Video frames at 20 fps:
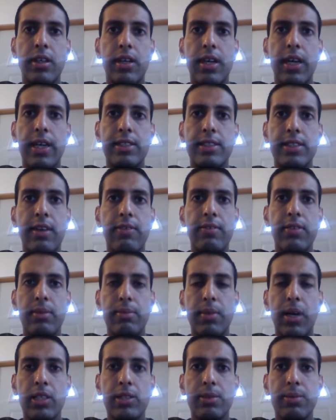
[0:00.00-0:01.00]
at 70
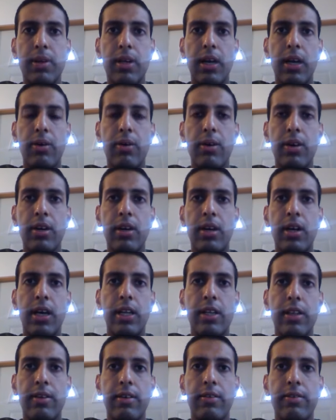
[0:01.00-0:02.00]
miles per hour
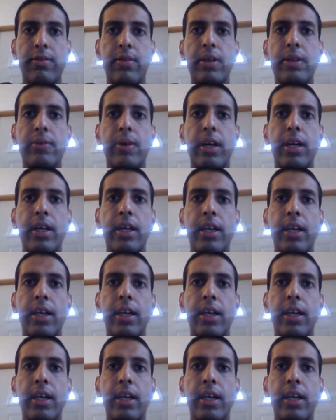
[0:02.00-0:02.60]
on the freeway,